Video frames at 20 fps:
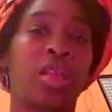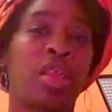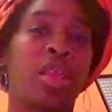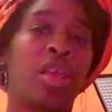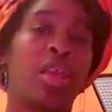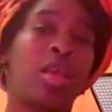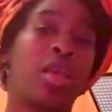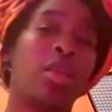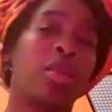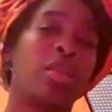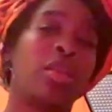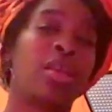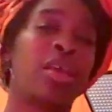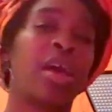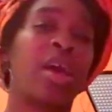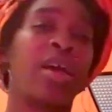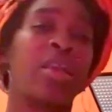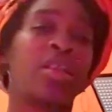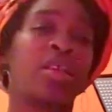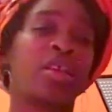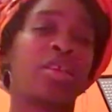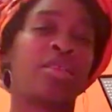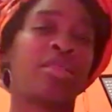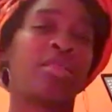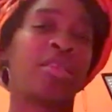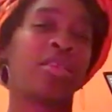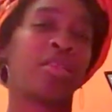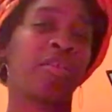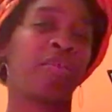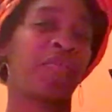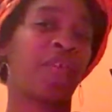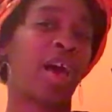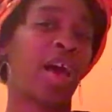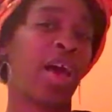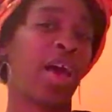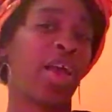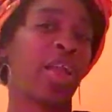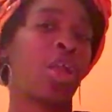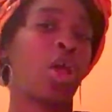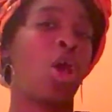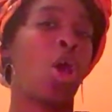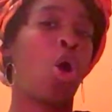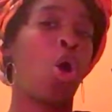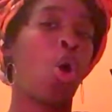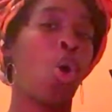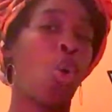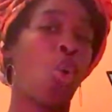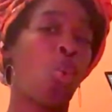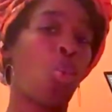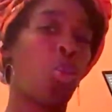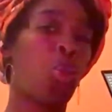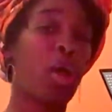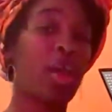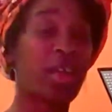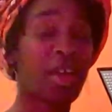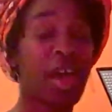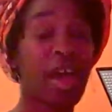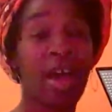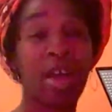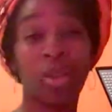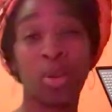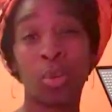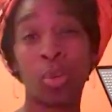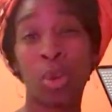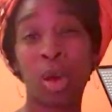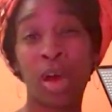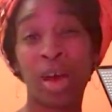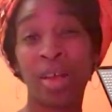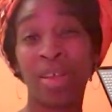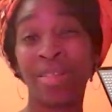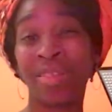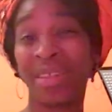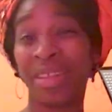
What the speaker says: and it kind of signified what cotton was.